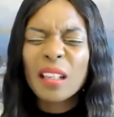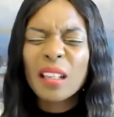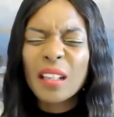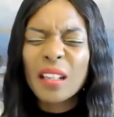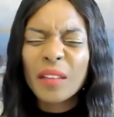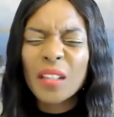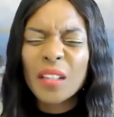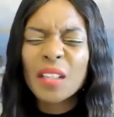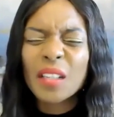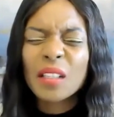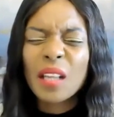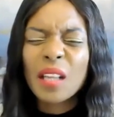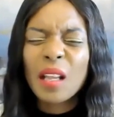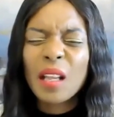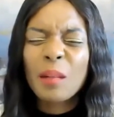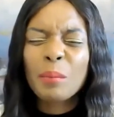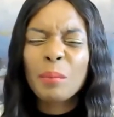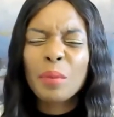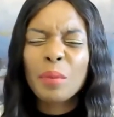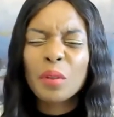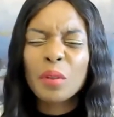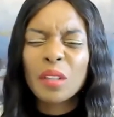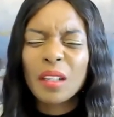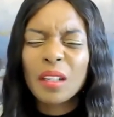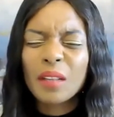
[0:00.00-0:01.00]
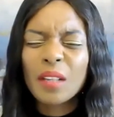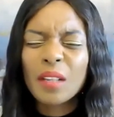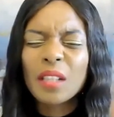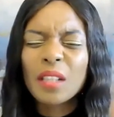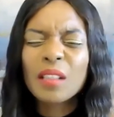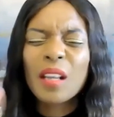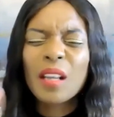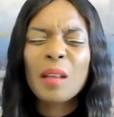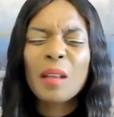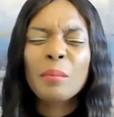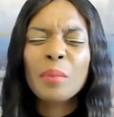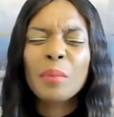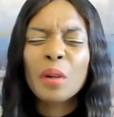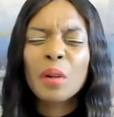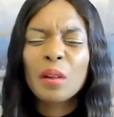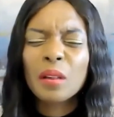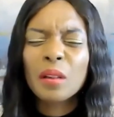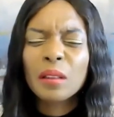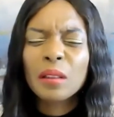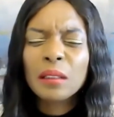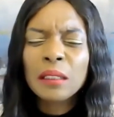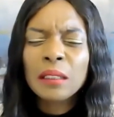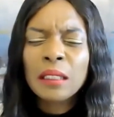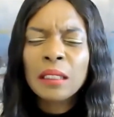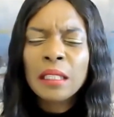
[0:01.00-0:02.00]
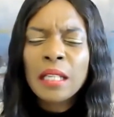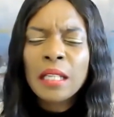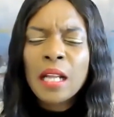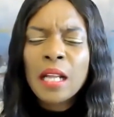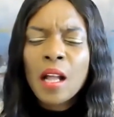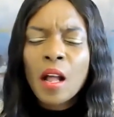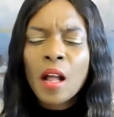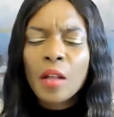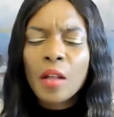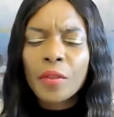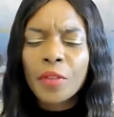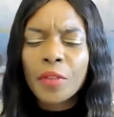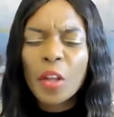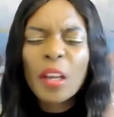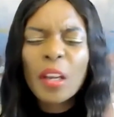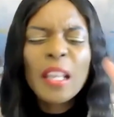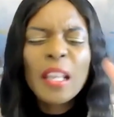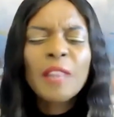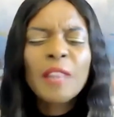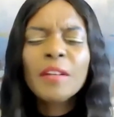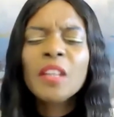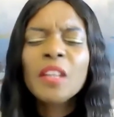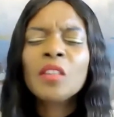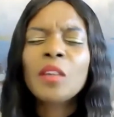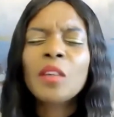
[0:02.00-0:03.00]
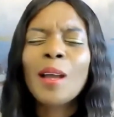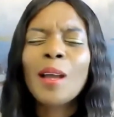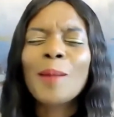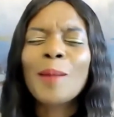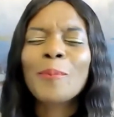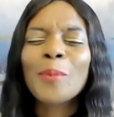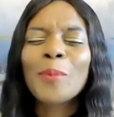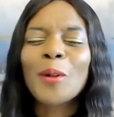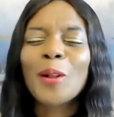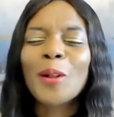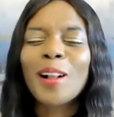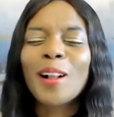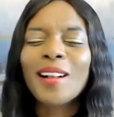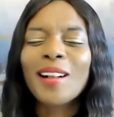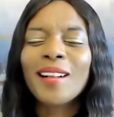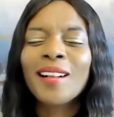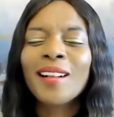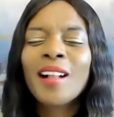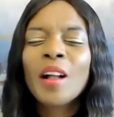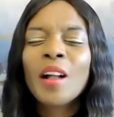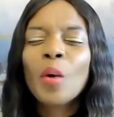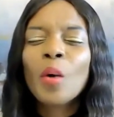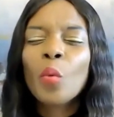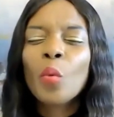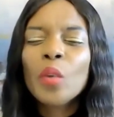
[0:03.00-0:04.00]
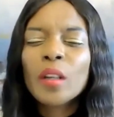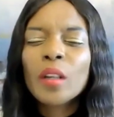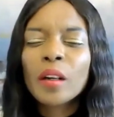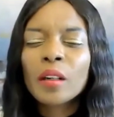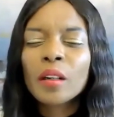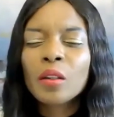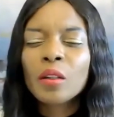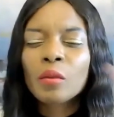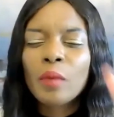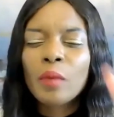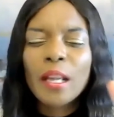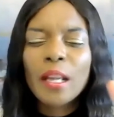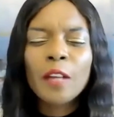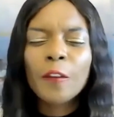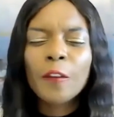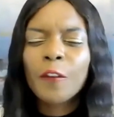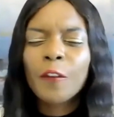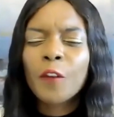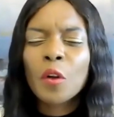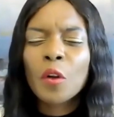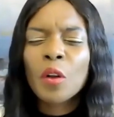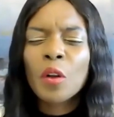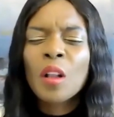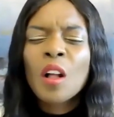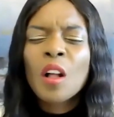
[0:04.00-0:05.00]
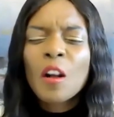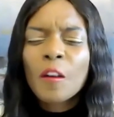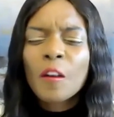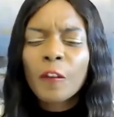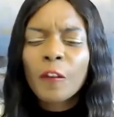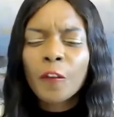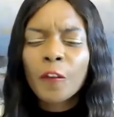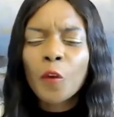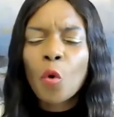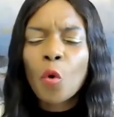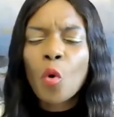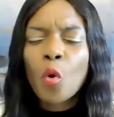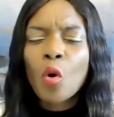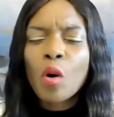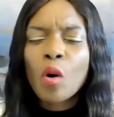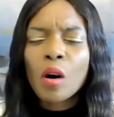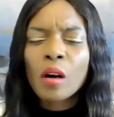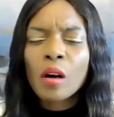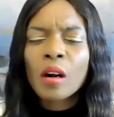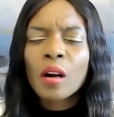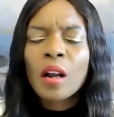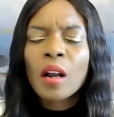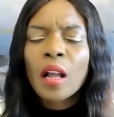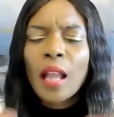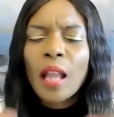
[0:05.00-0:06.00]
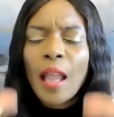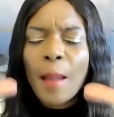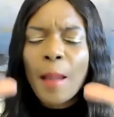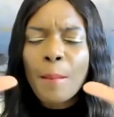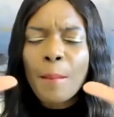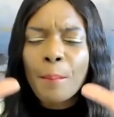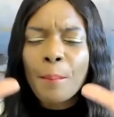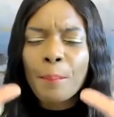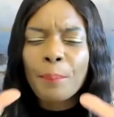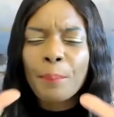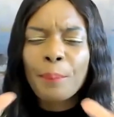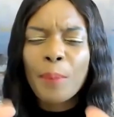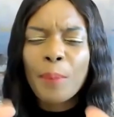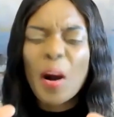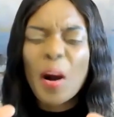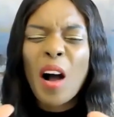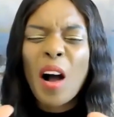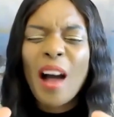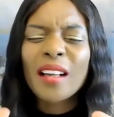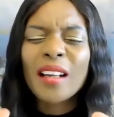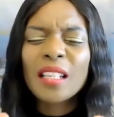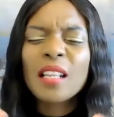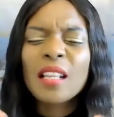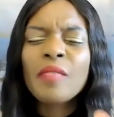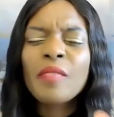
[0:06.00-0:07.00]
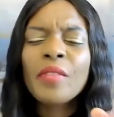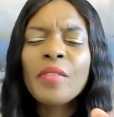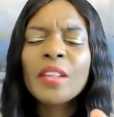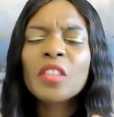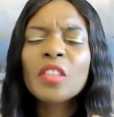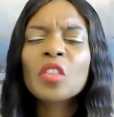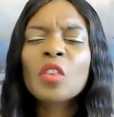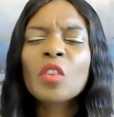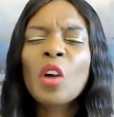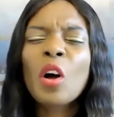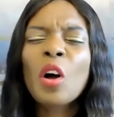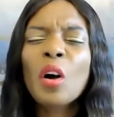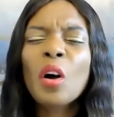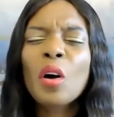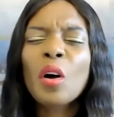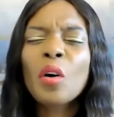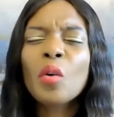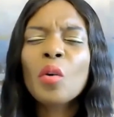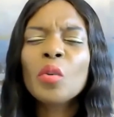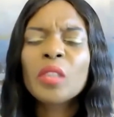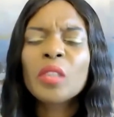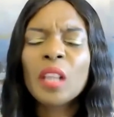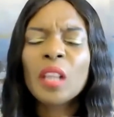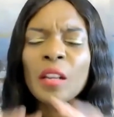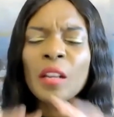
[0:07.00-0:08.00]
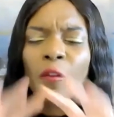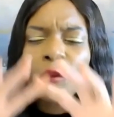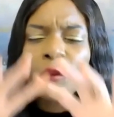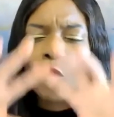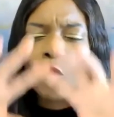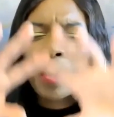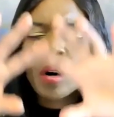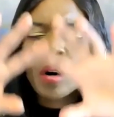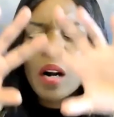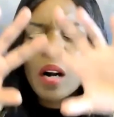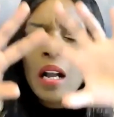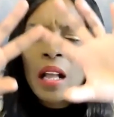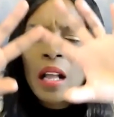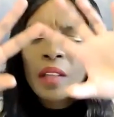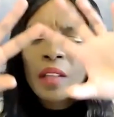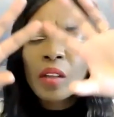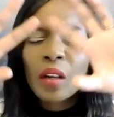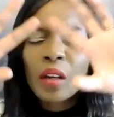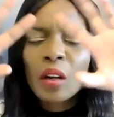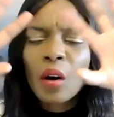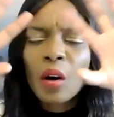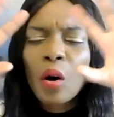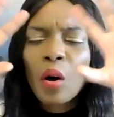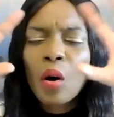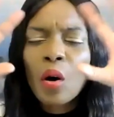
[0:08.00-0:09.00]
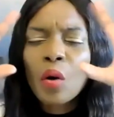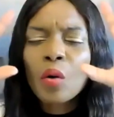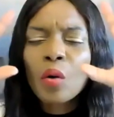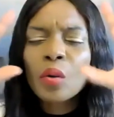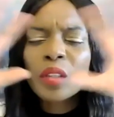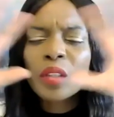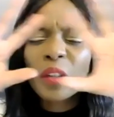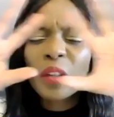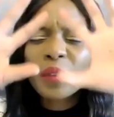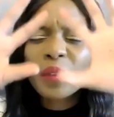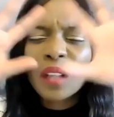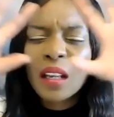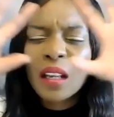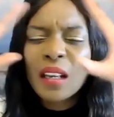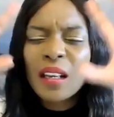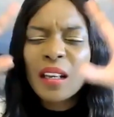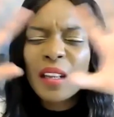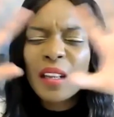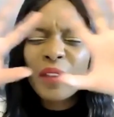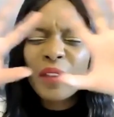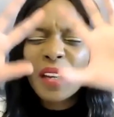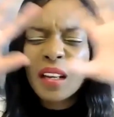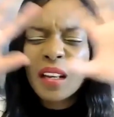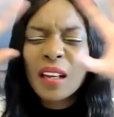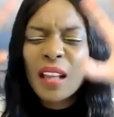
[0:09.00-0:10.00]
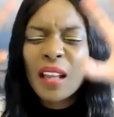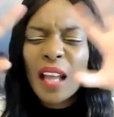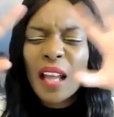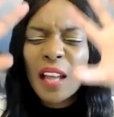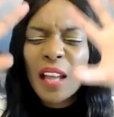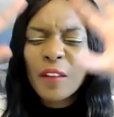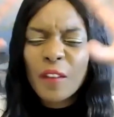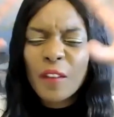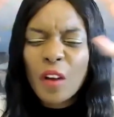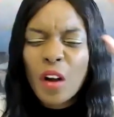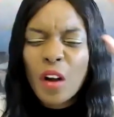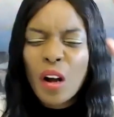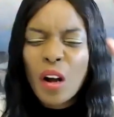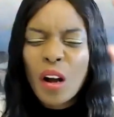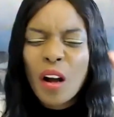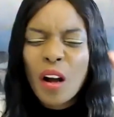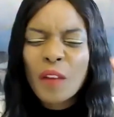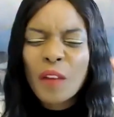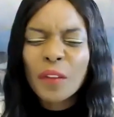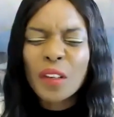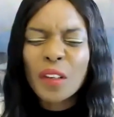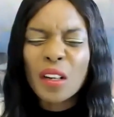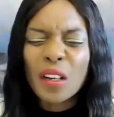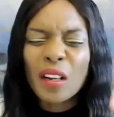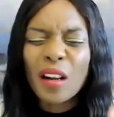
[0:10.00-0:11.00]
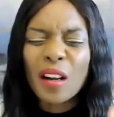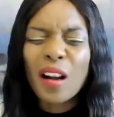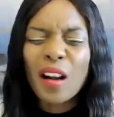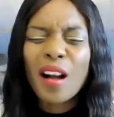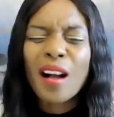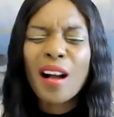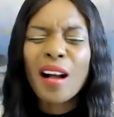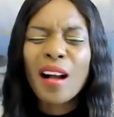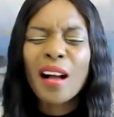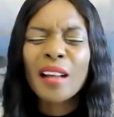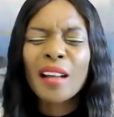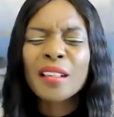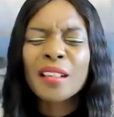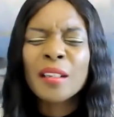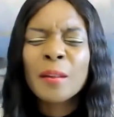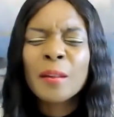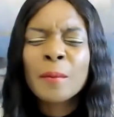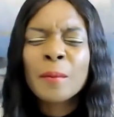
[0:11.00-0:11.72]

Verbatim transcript: The living temple. The living temple. The living temple. We are grateful for embodying these codes and for the codes of the living life of God